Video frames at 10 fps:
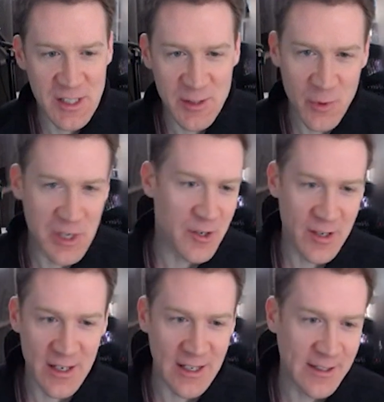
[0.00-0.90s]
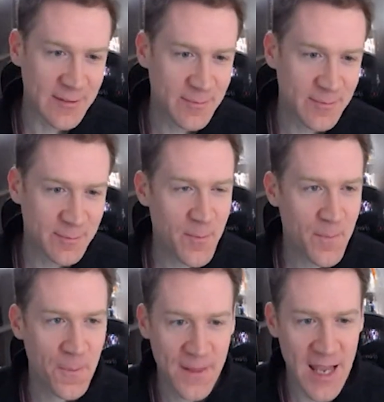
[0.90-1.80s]
using these weird uh,
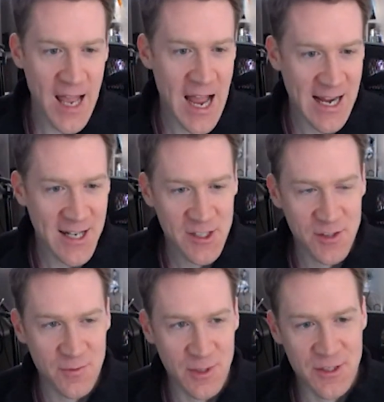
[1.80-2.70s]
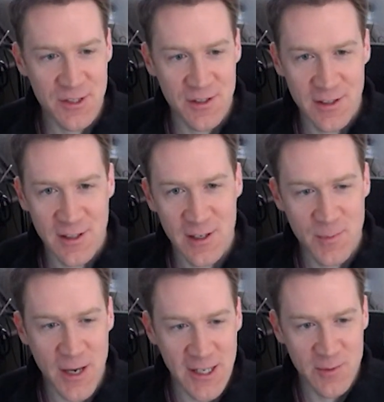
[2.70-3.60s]
hacks, which
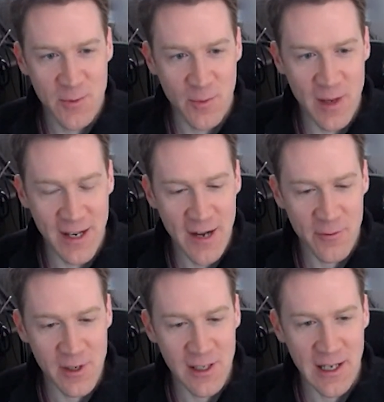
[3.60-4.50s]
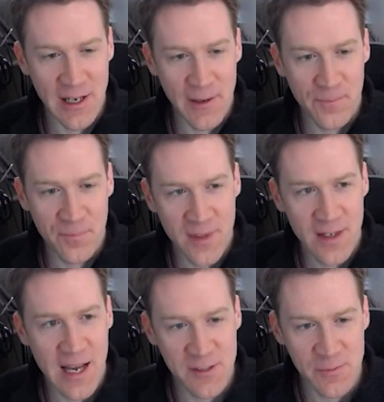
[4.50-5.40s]
is possible, but not really
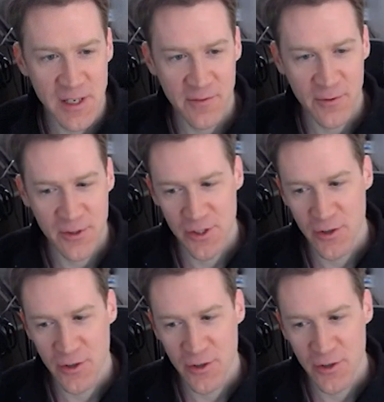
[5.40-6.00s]
as meaningful.